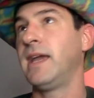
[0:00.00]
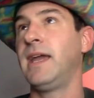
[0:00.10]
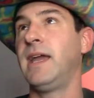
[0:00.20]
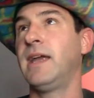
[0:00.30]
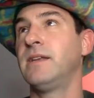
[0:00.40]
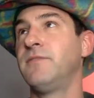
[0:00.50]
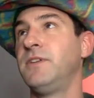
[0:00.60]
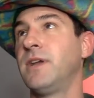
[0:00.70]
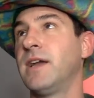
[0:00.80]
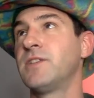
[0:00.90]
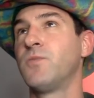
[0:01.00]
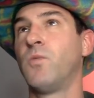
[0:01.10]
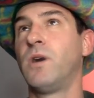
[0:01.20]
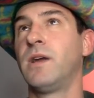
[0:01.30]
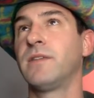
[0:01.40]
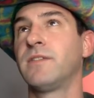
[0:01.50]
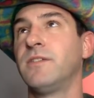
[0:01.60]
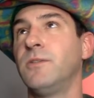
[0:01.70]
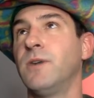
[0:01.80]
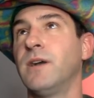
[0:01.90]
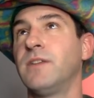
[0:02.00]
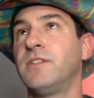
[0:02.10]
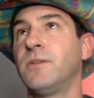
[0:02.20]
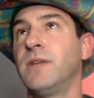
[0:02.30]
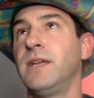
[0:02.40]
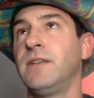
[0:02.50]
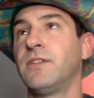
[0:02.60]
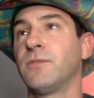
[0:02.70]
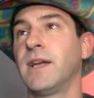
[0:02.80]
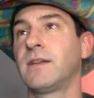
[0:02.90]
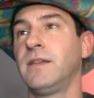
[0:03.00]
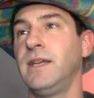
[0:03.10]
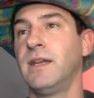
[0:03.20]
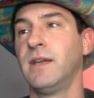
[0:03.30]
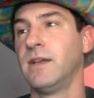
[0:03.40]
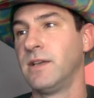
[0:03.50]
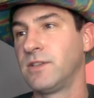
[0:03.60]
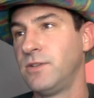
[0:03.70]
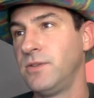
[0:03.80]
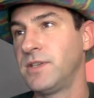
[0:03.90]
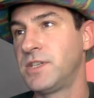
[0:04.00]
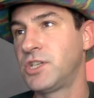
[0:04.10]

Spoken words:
And if you guys want to donate directly to this